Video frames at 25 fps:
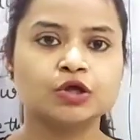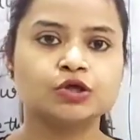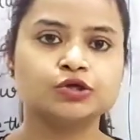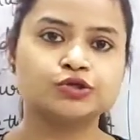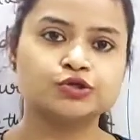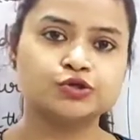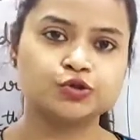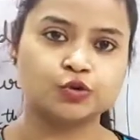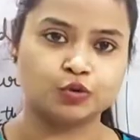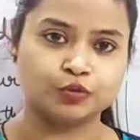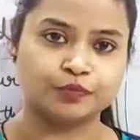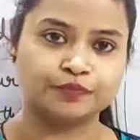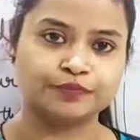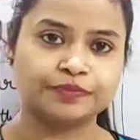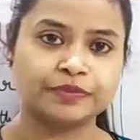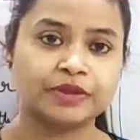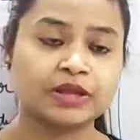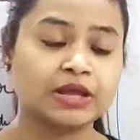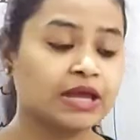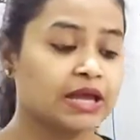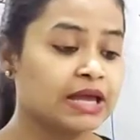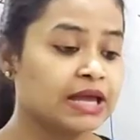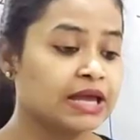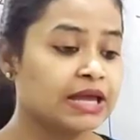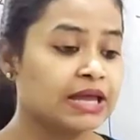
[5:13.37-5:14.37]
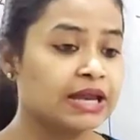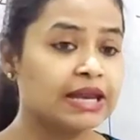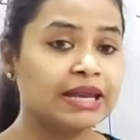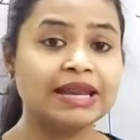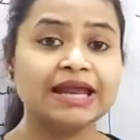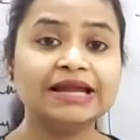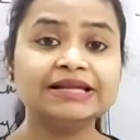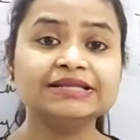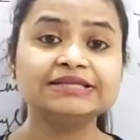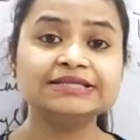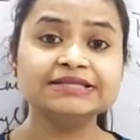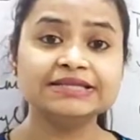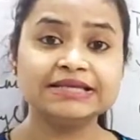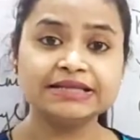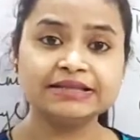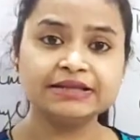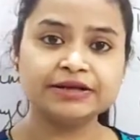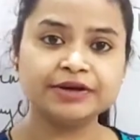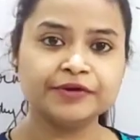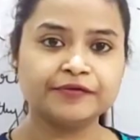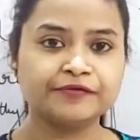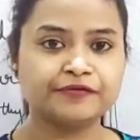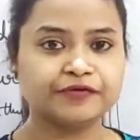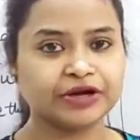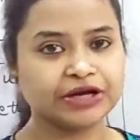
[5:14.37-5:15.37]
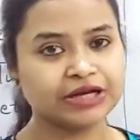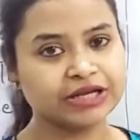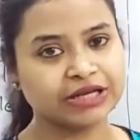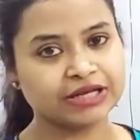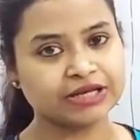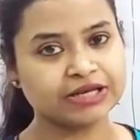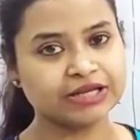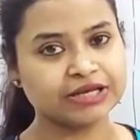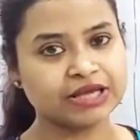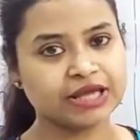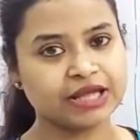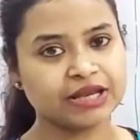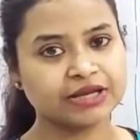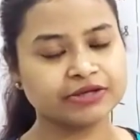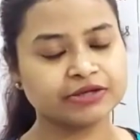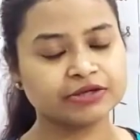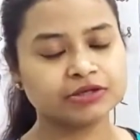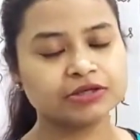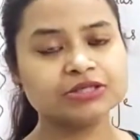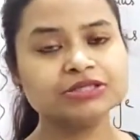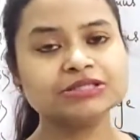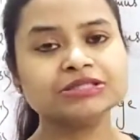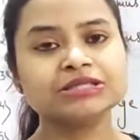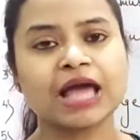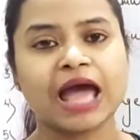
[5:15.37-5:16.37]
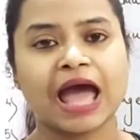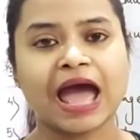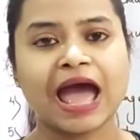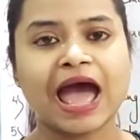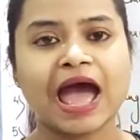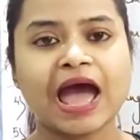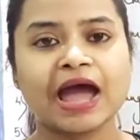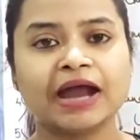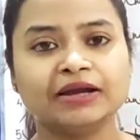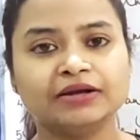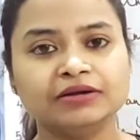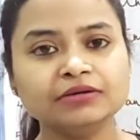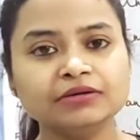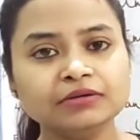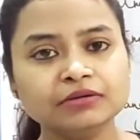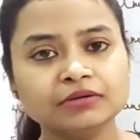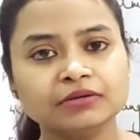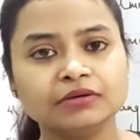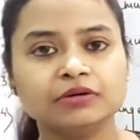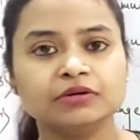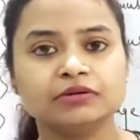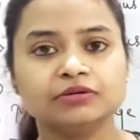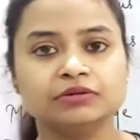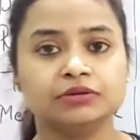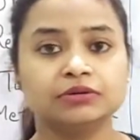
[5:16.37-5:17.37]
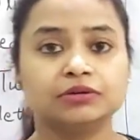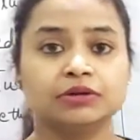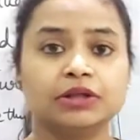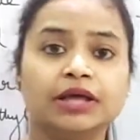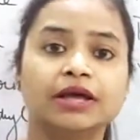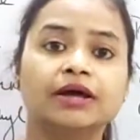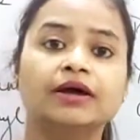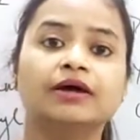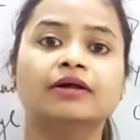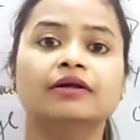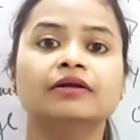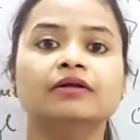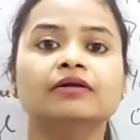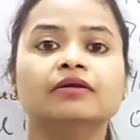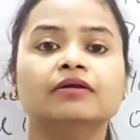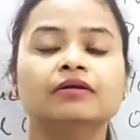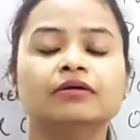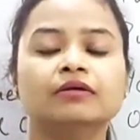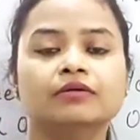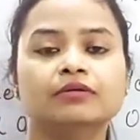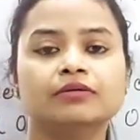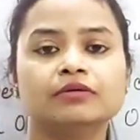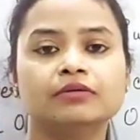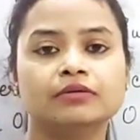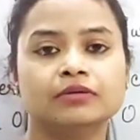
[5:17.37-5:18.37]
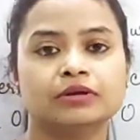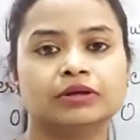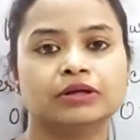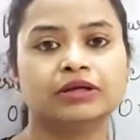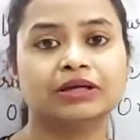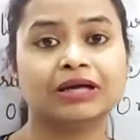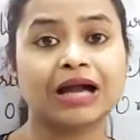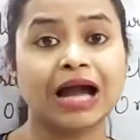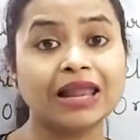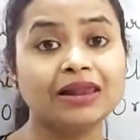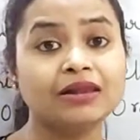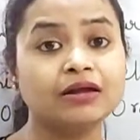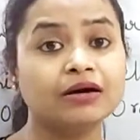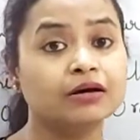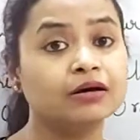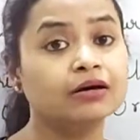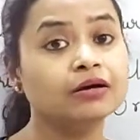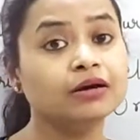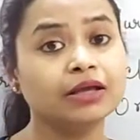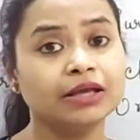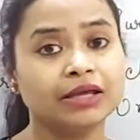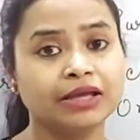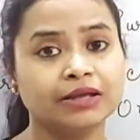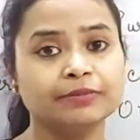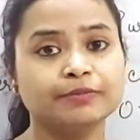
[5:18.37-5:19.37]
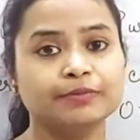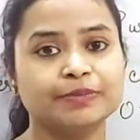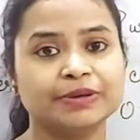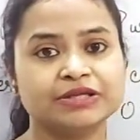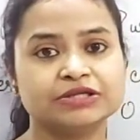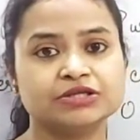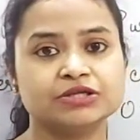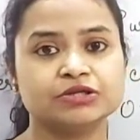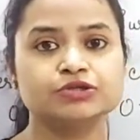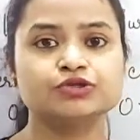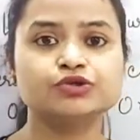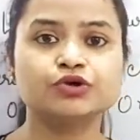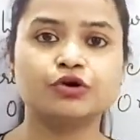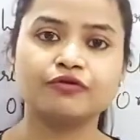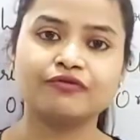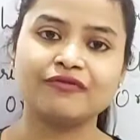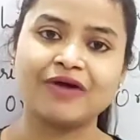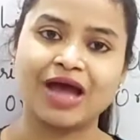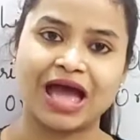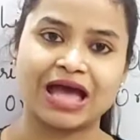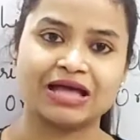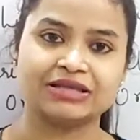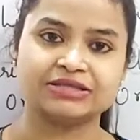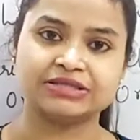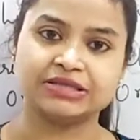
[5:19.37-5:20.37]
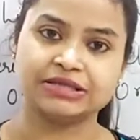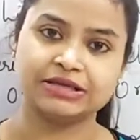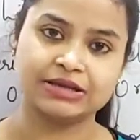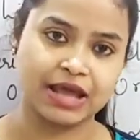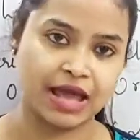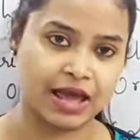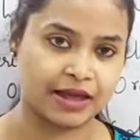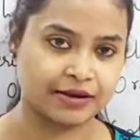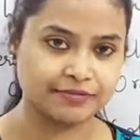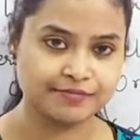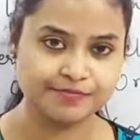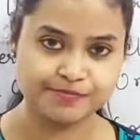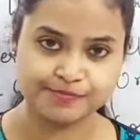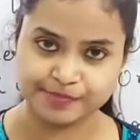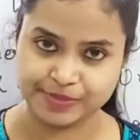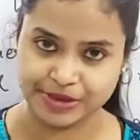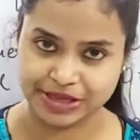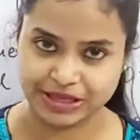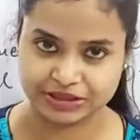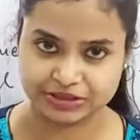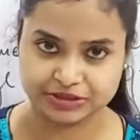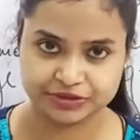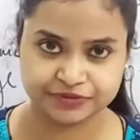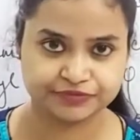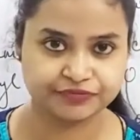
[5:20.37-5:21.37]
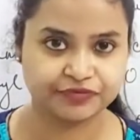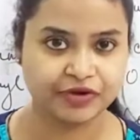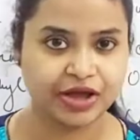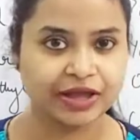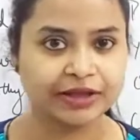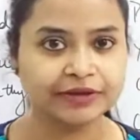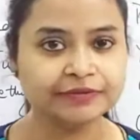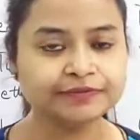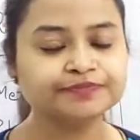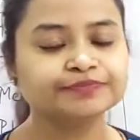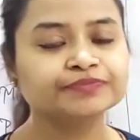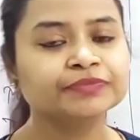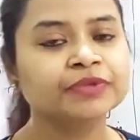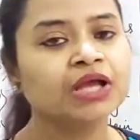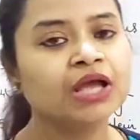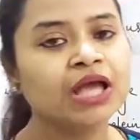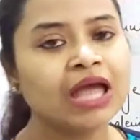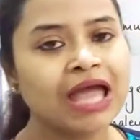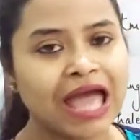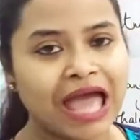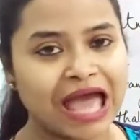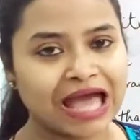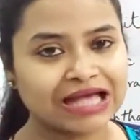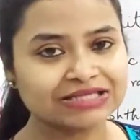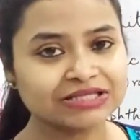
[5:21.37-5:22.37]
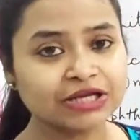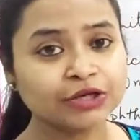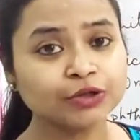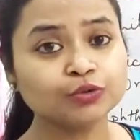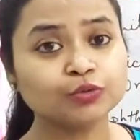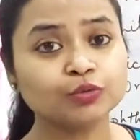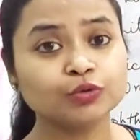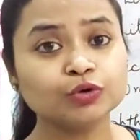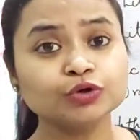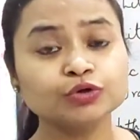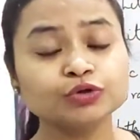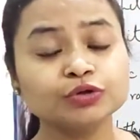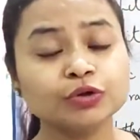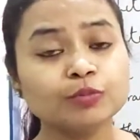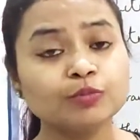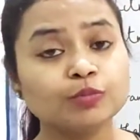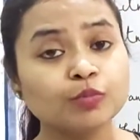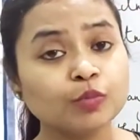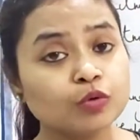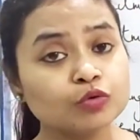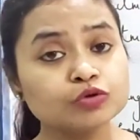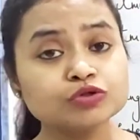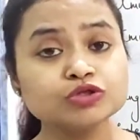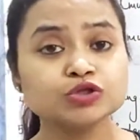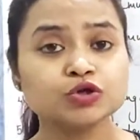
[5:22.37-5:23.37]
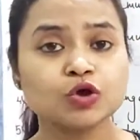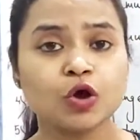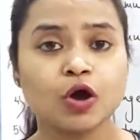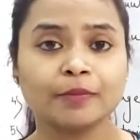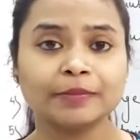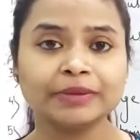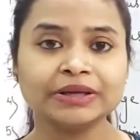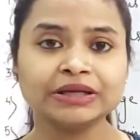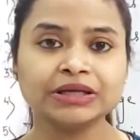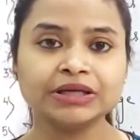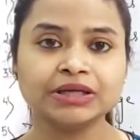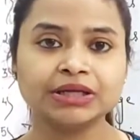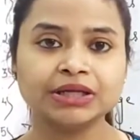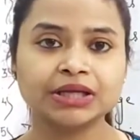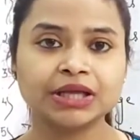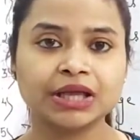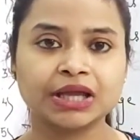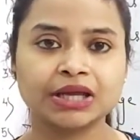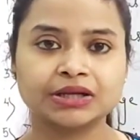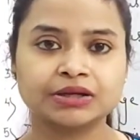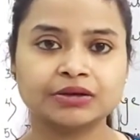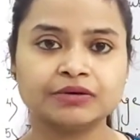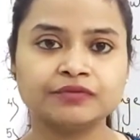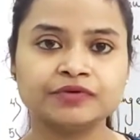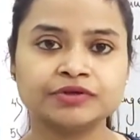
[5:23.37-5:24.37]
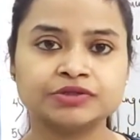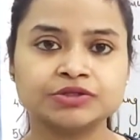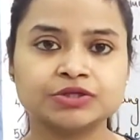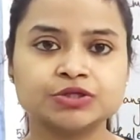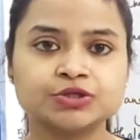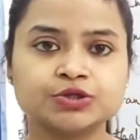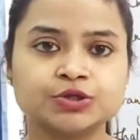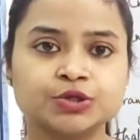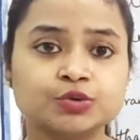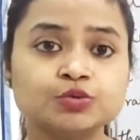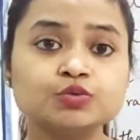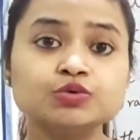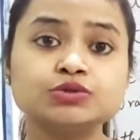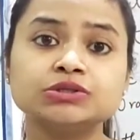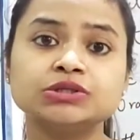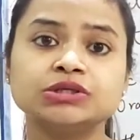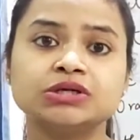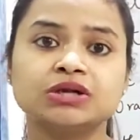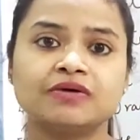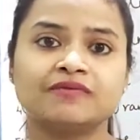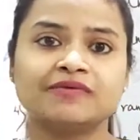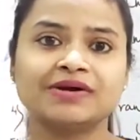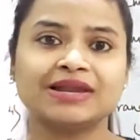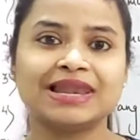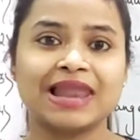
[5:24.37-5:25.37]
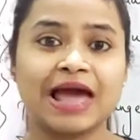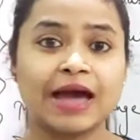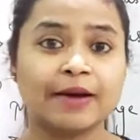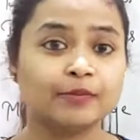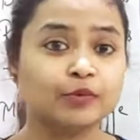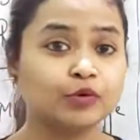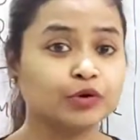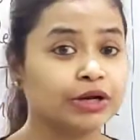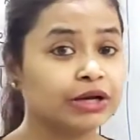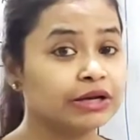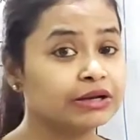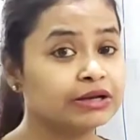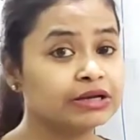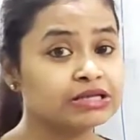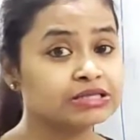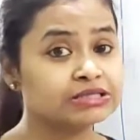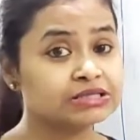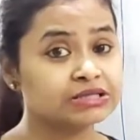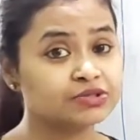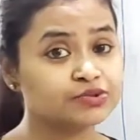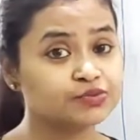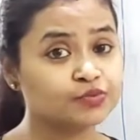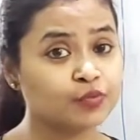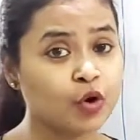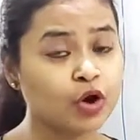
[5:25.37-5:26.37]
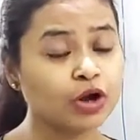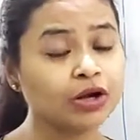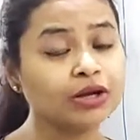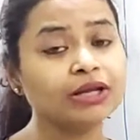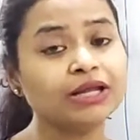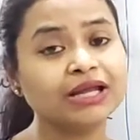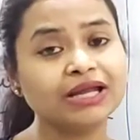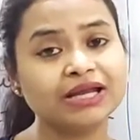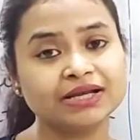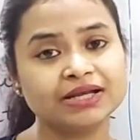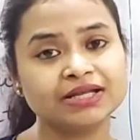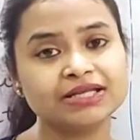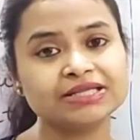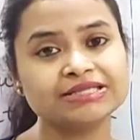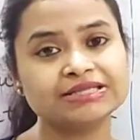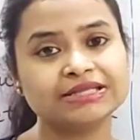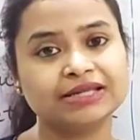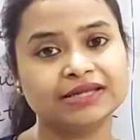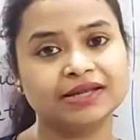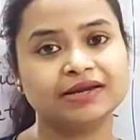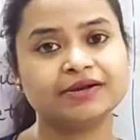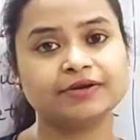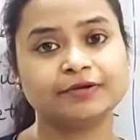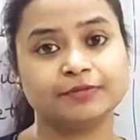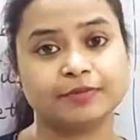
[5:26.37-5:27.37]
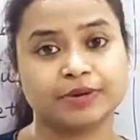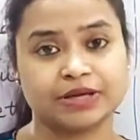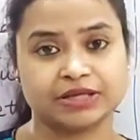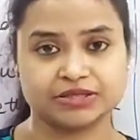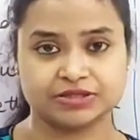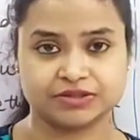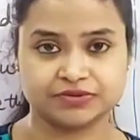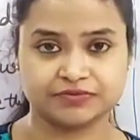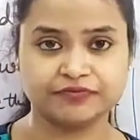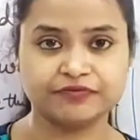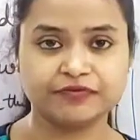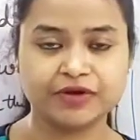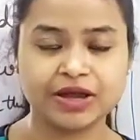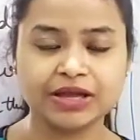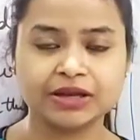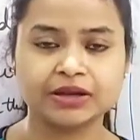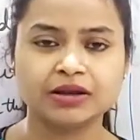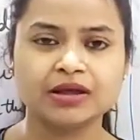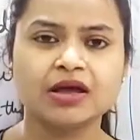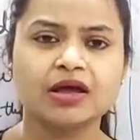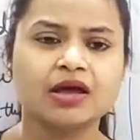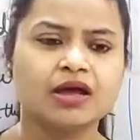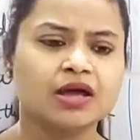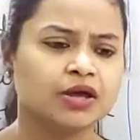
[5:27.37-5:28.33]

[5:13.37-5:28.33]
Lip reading: So let's see the different indicators and their color in presence of acid and base. Fine. As I told you, the most common indicator which is used in our laboratories is what? It is litmus. Fine.